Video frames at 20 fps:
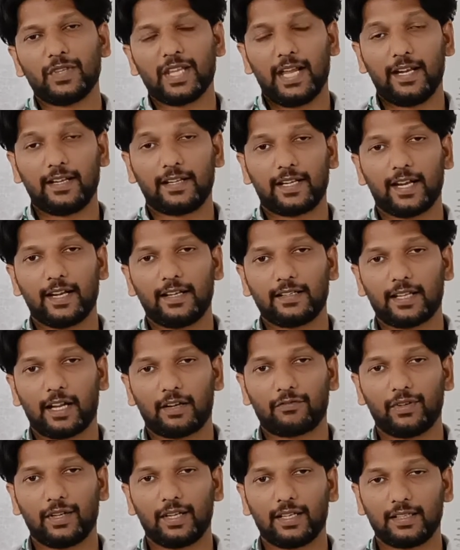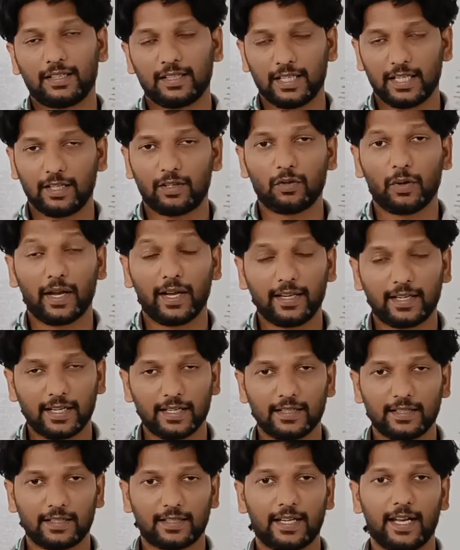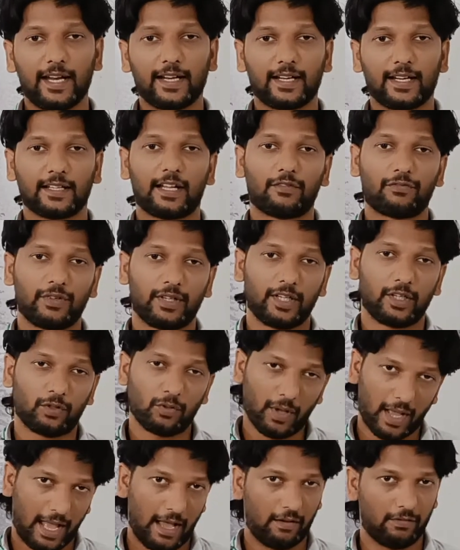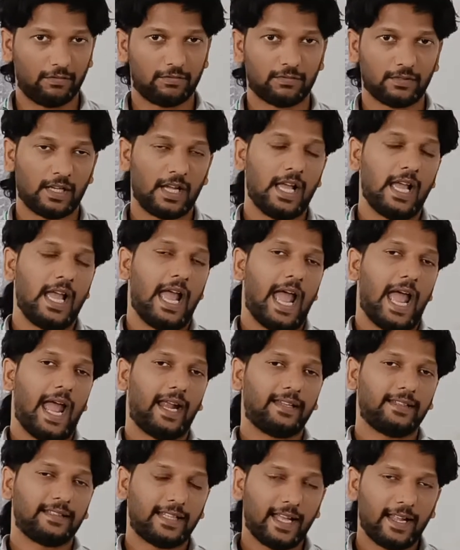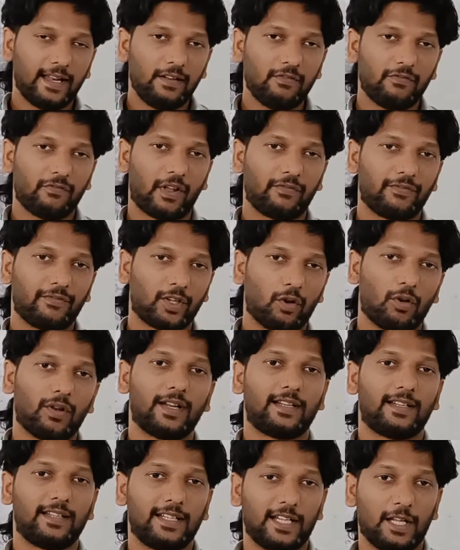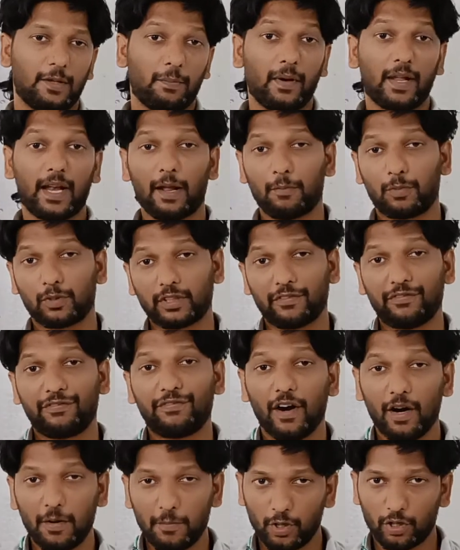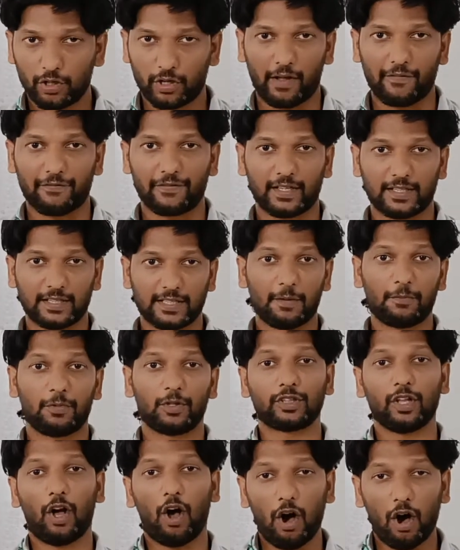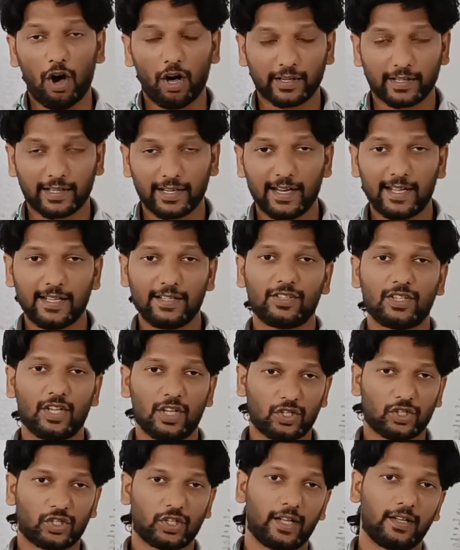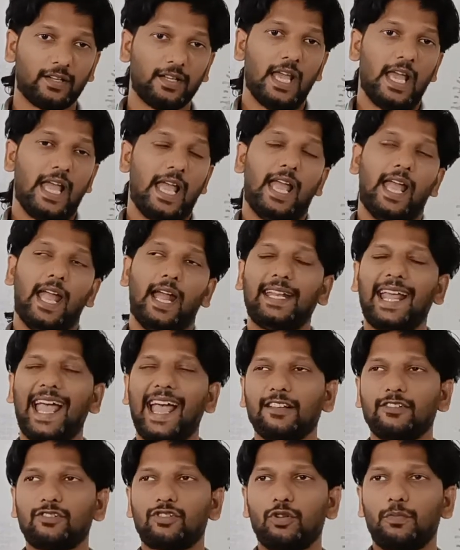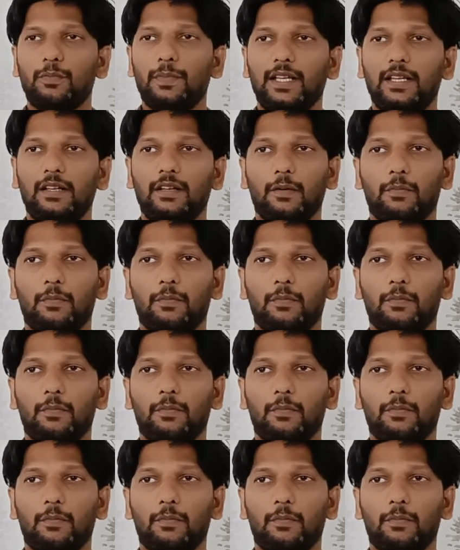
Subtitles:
intent that we need to intent data that we need to have. And then when we go a little deeper about the firmographics, about the organization, it has to be